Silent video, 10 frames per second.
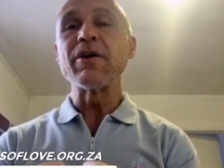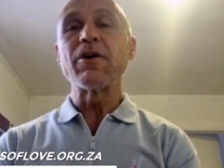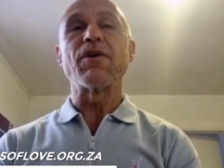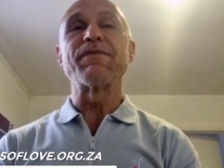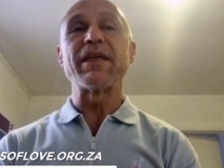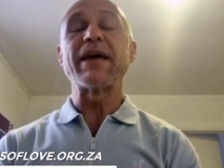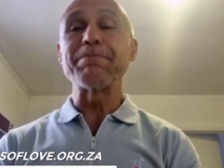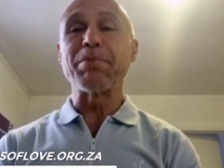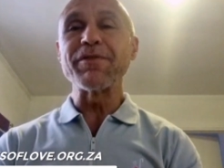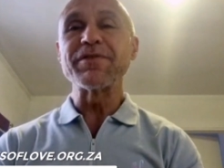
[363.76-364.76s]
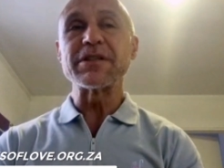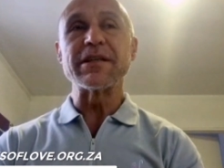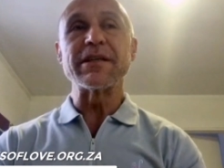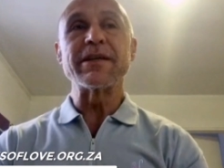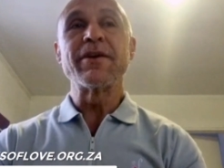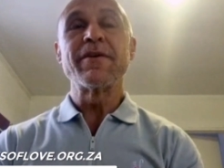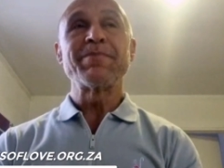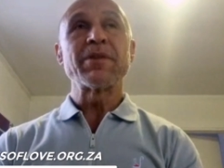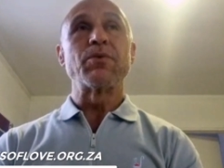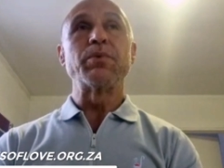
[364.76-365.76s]
of that poverty,
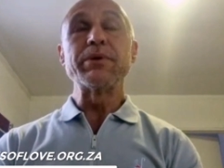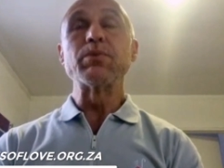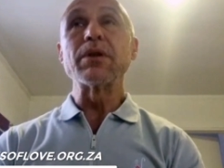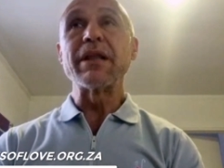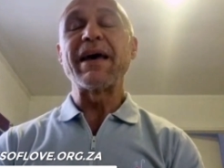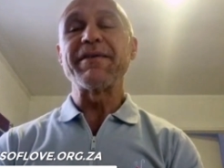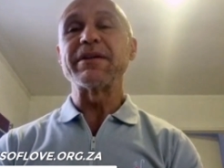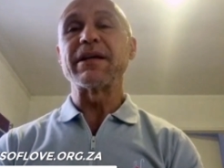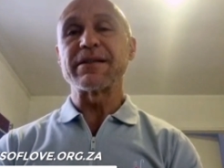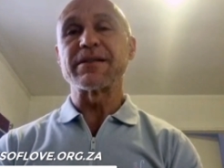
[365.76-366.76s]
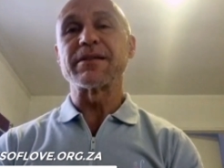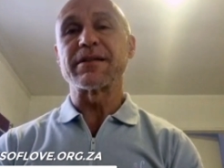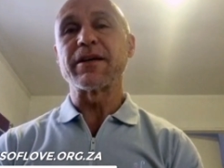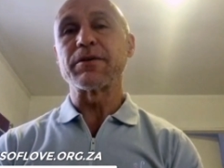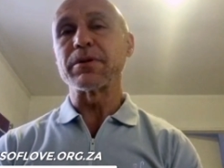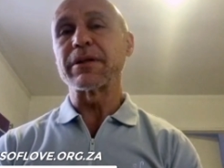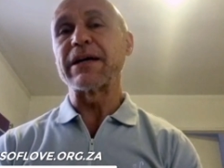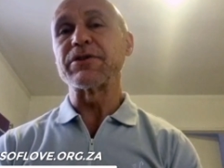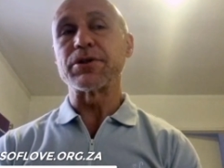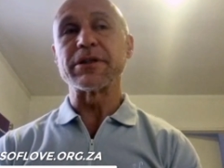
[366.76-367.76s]
we will have an unsustainable
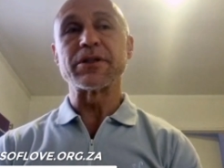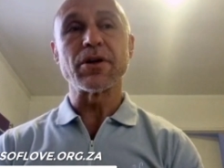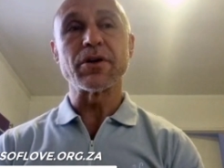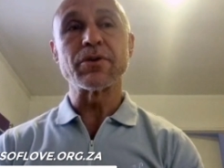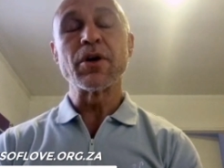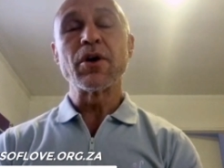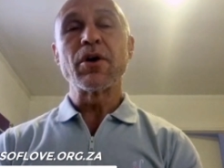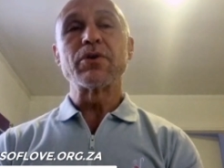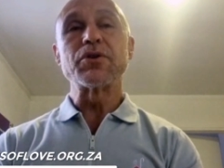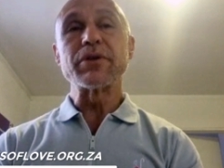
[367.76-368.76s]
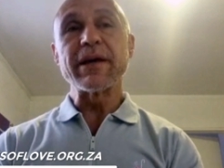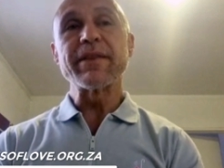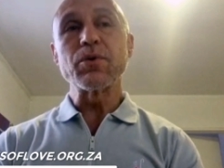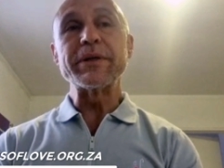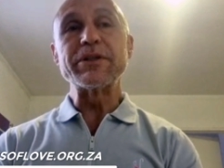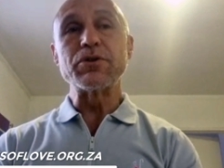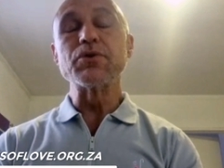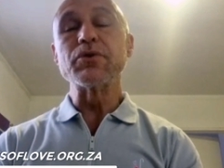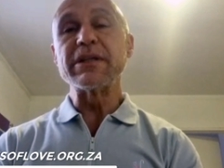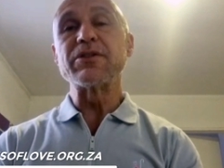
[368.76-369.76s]
country. So together we
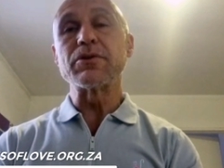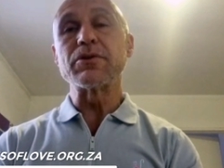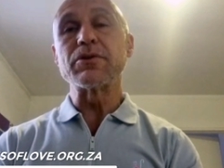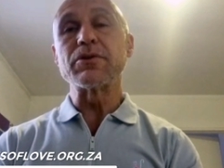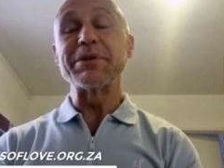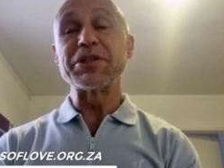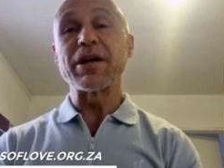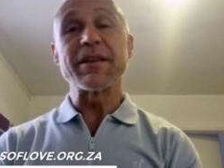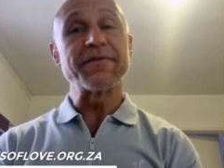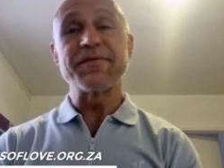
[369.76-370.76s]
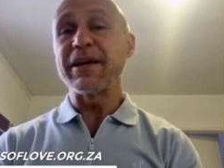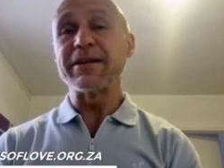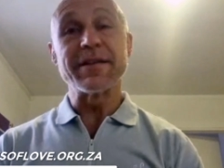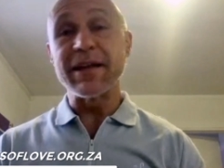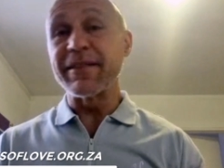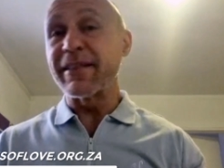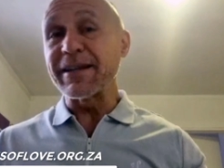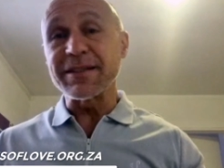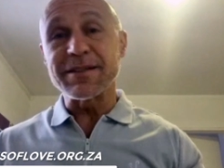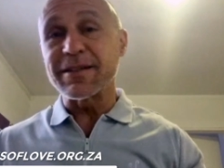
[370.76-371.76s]
do need to keep each other fed. And
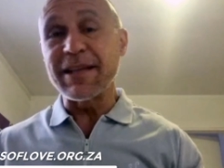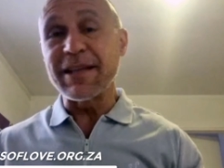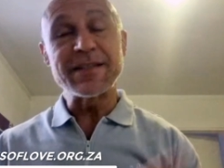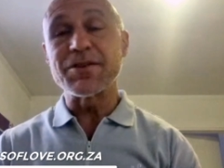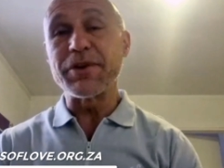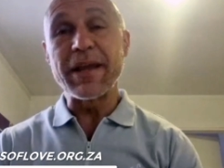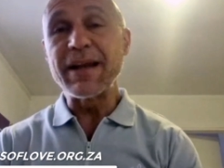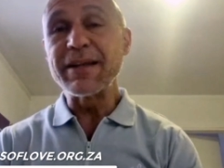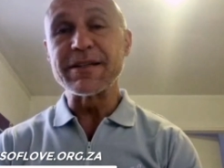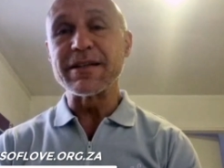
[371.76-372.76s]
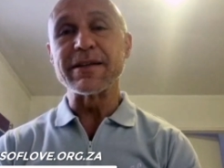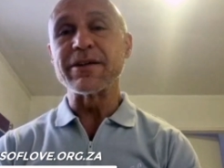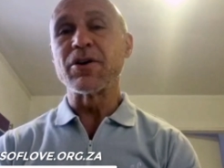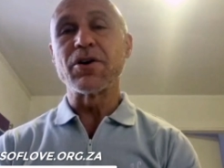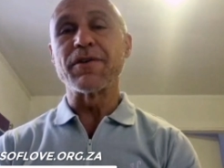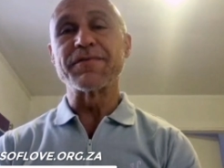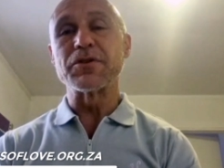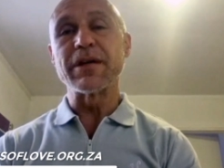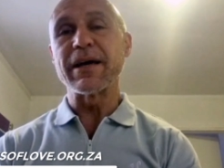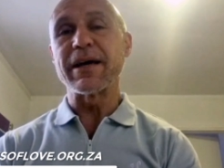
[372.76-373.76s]
that's that's the reality of
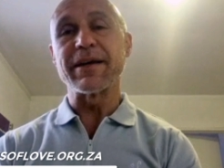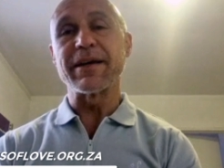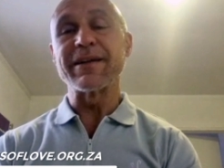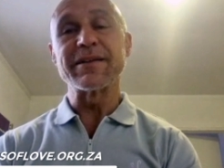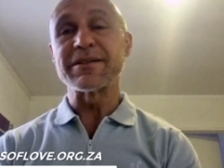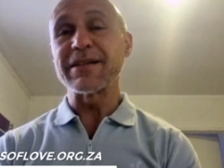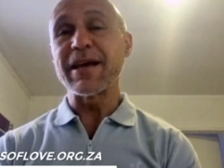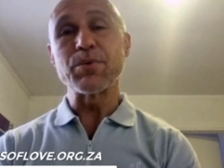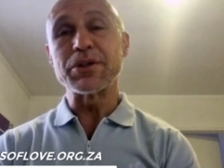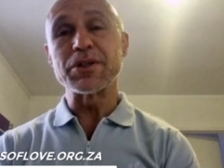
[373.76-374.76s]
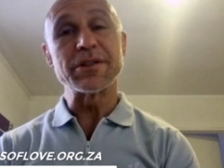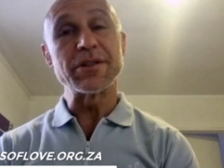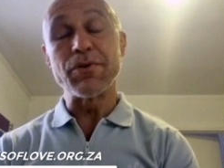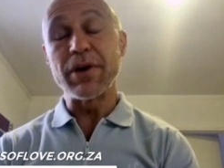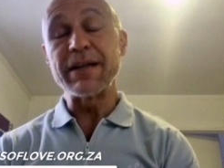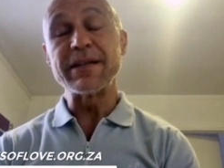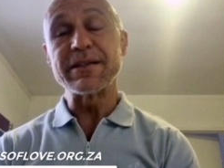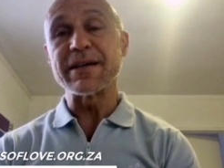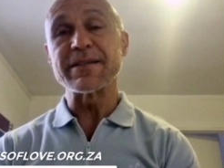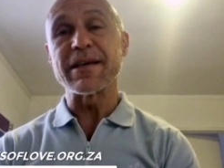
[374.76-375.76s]
today. And the sandwich really
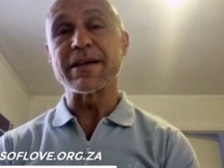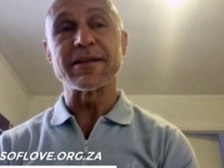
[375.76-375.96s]
does that.